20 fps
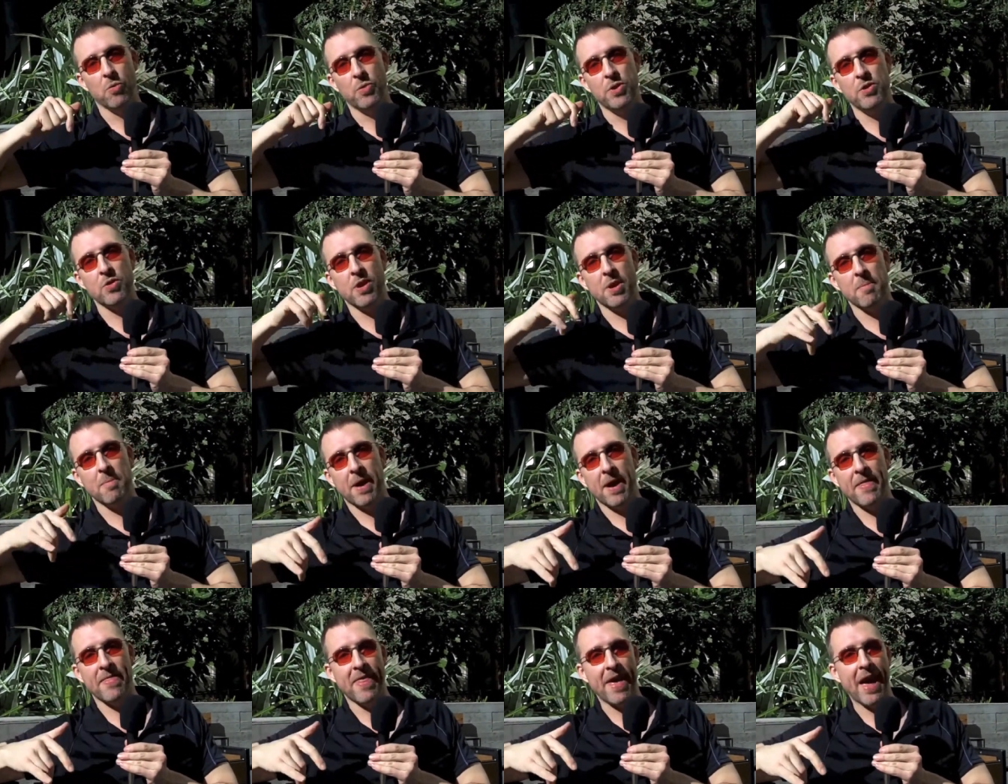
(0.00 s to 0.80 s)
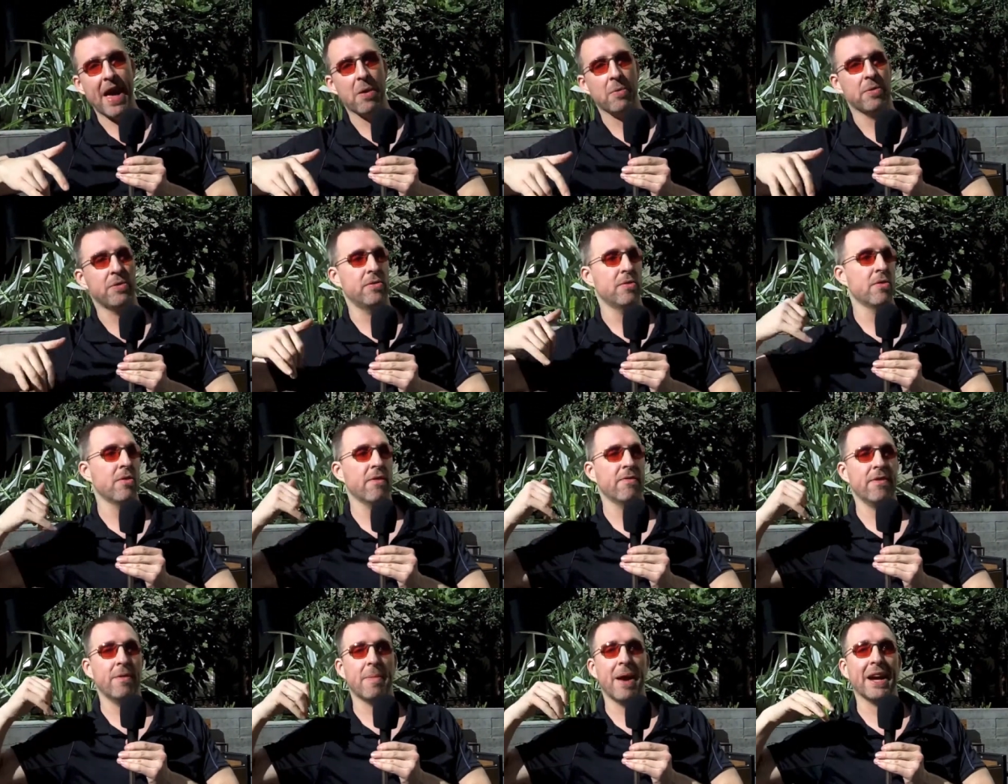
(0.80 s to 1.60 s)
When you combine that with
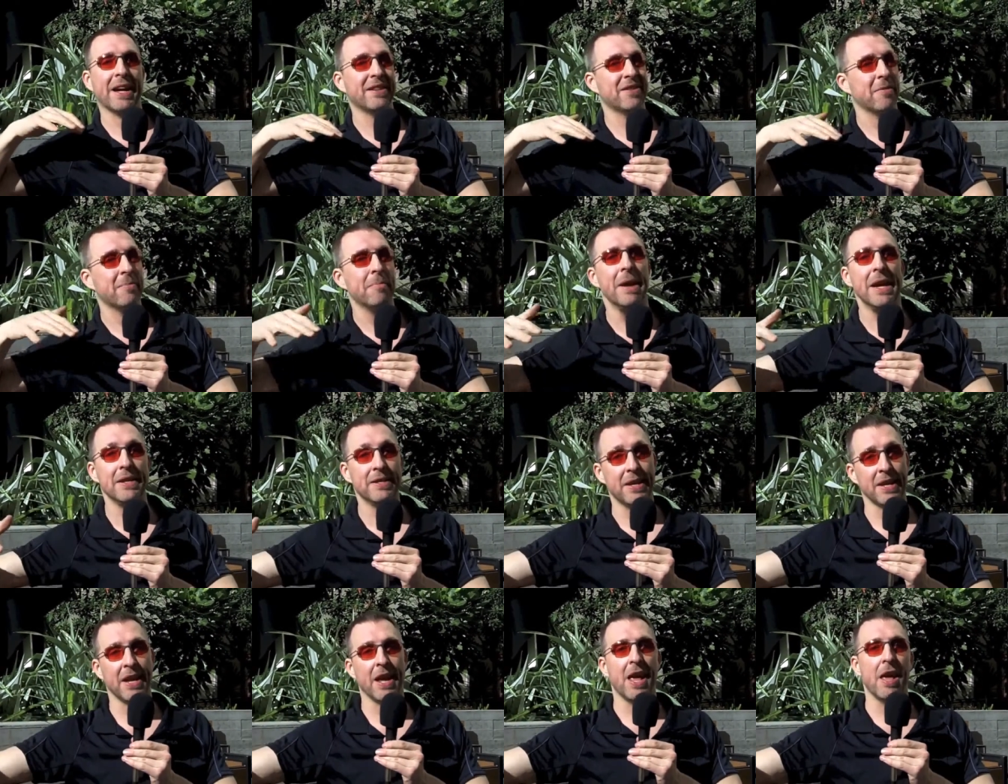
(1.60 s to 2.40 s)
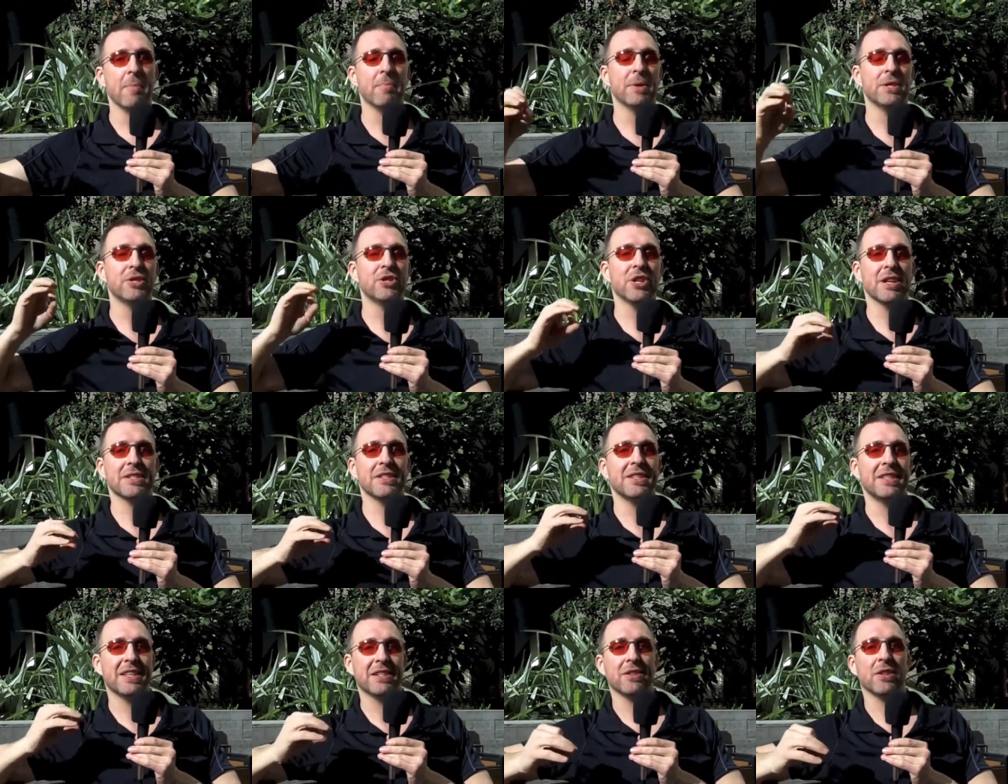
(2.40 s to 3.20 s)
neurofeedback, it's amazing. But
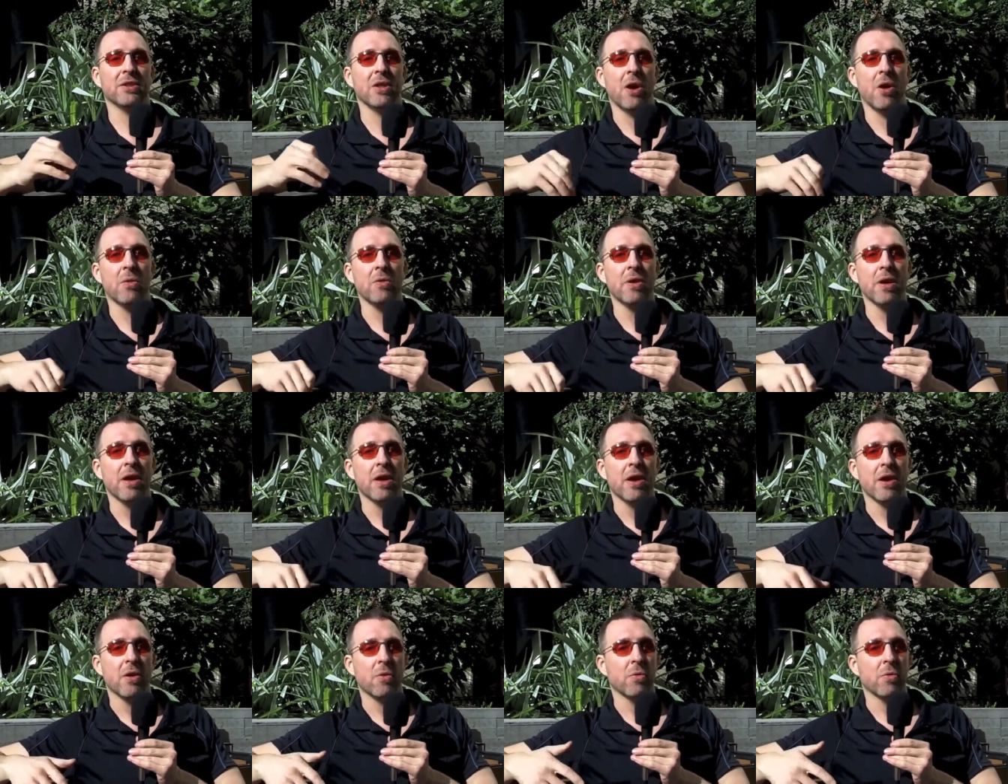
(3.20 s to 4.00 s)
just this alone,